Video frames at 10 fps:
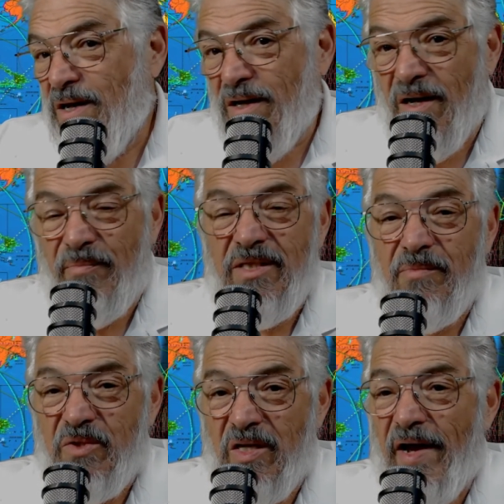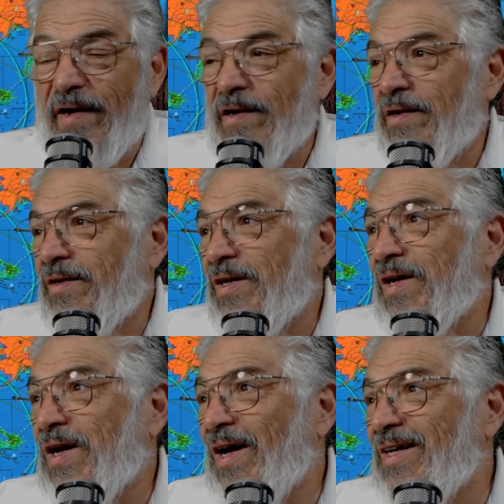cut me some slack.
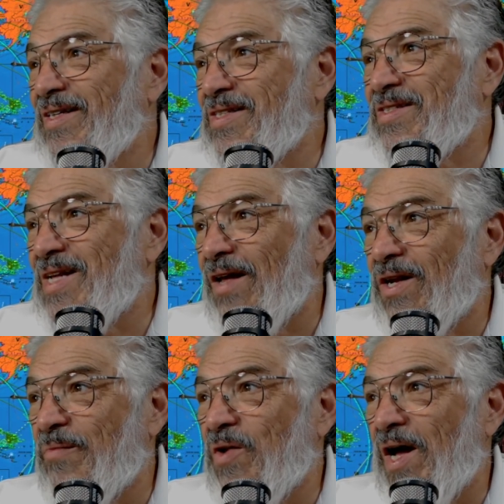Now that